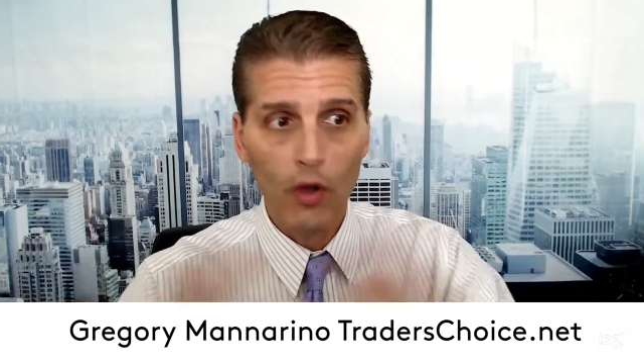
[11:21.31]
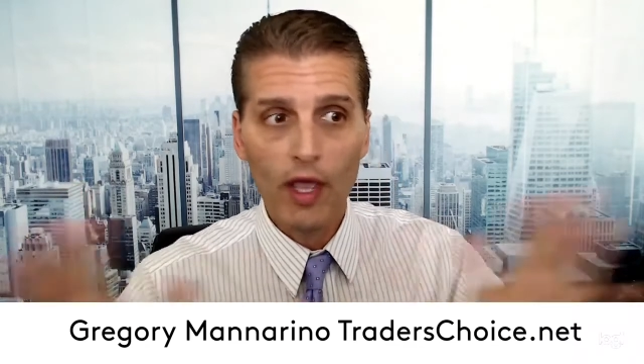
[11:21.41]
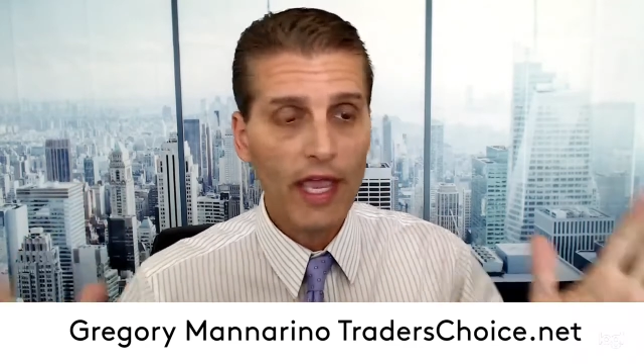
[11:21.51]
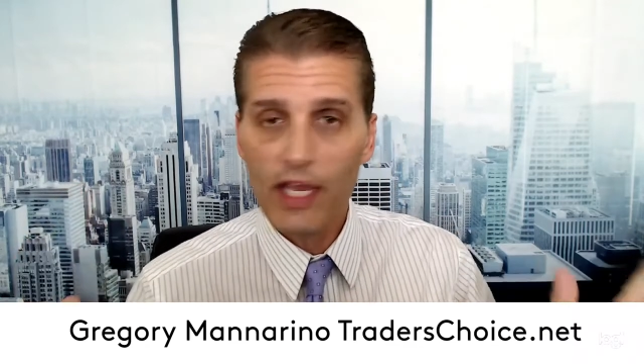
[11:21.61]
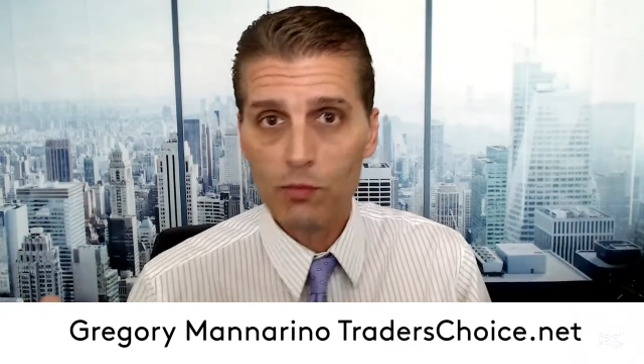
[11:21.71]

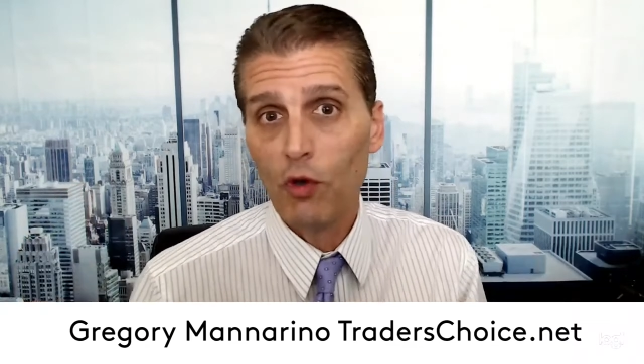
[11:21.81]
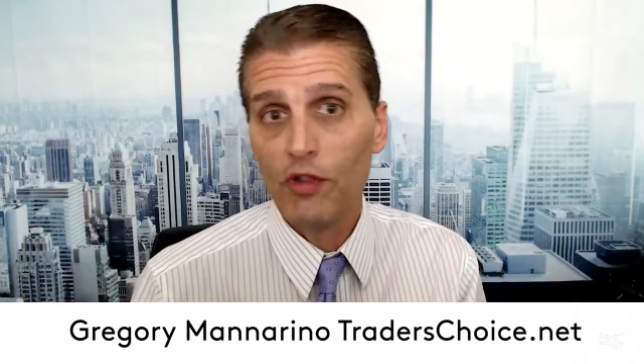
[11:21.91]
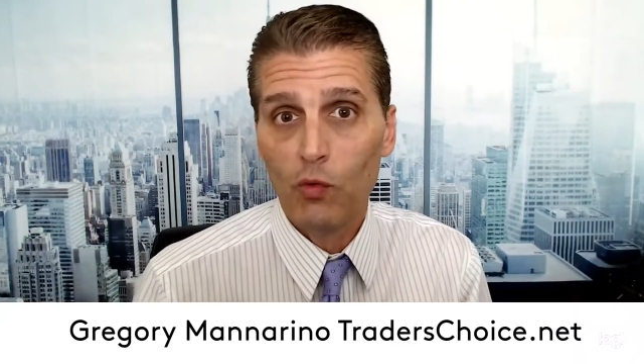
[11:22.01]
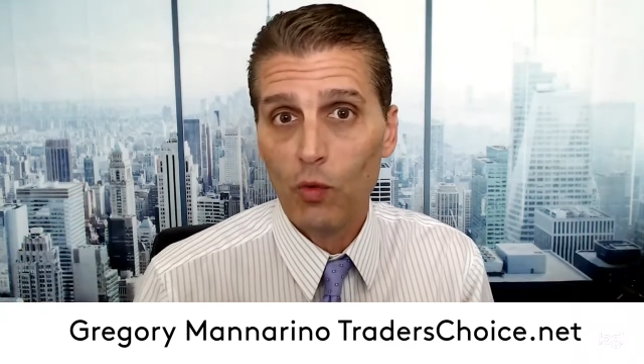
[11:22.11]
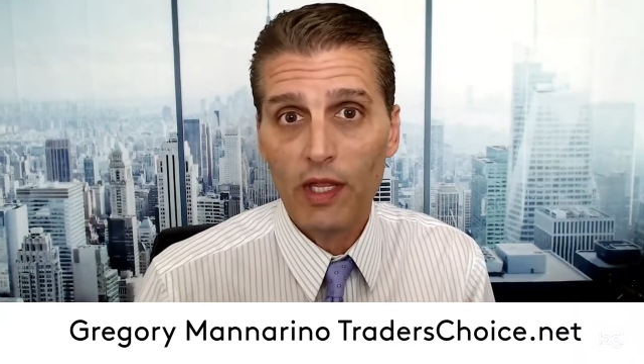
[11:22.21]
he's more
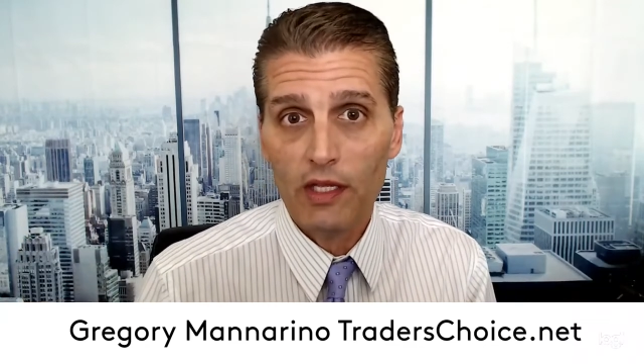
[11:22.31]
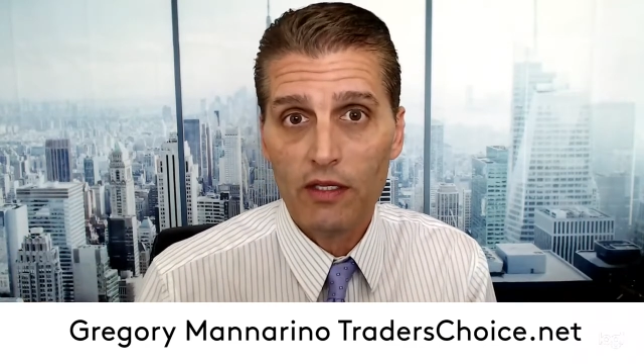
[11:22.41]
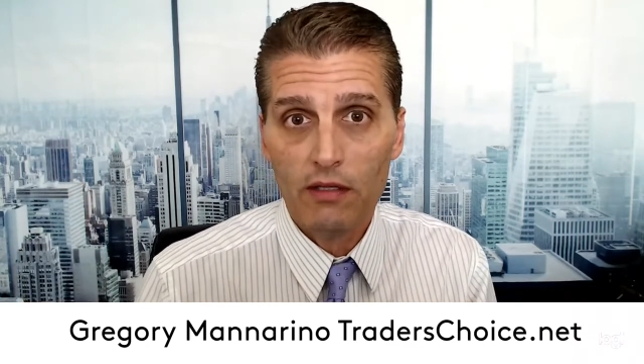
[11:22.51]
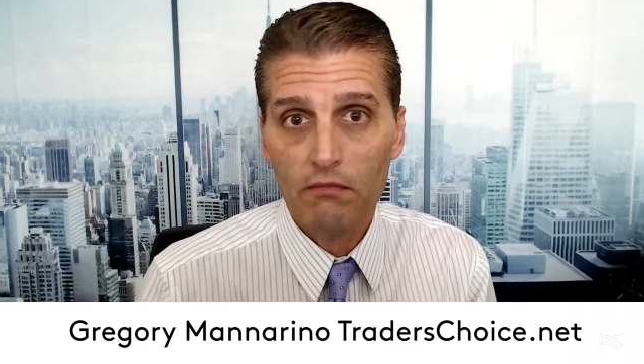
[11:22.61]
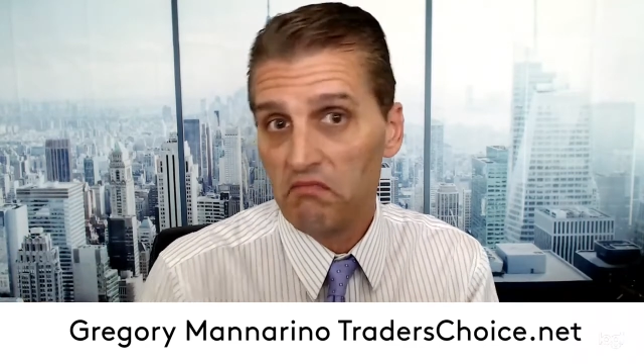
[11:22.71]
than willing
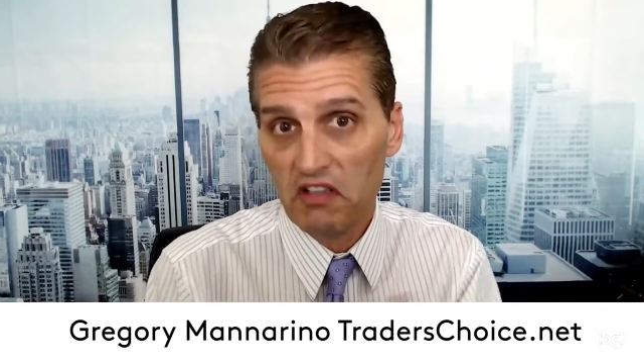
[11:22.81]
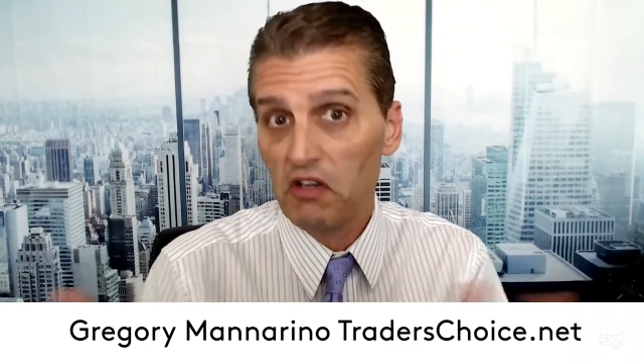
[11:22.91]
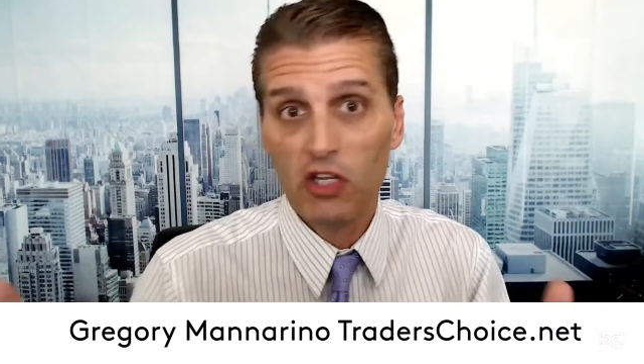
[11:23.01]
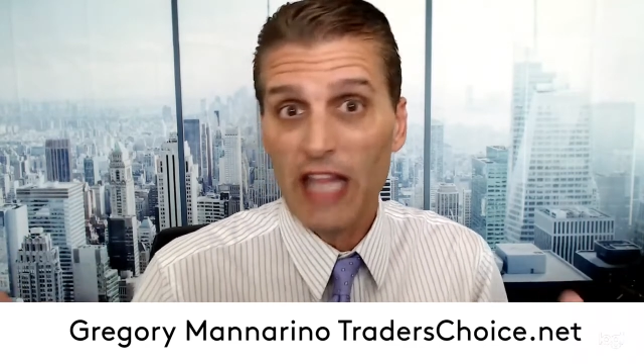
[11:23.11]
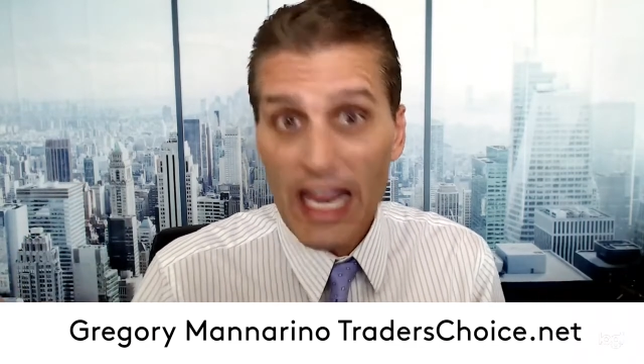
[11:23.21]
to
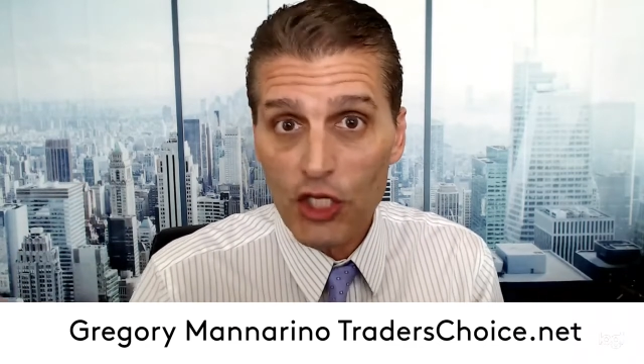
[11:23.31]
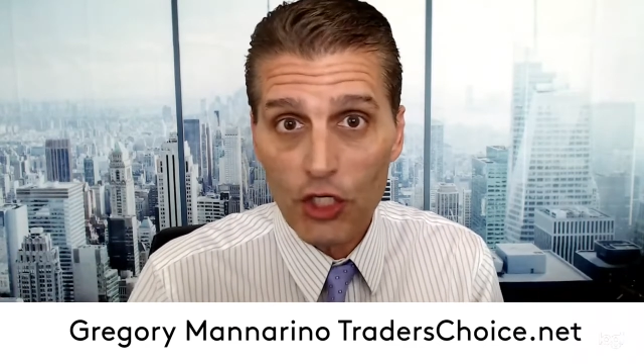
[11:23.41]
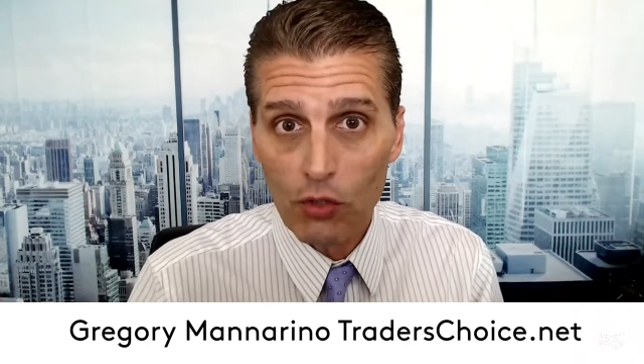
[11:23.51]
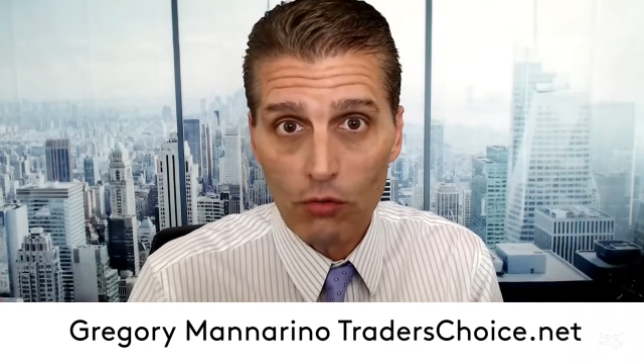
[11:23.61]
lend you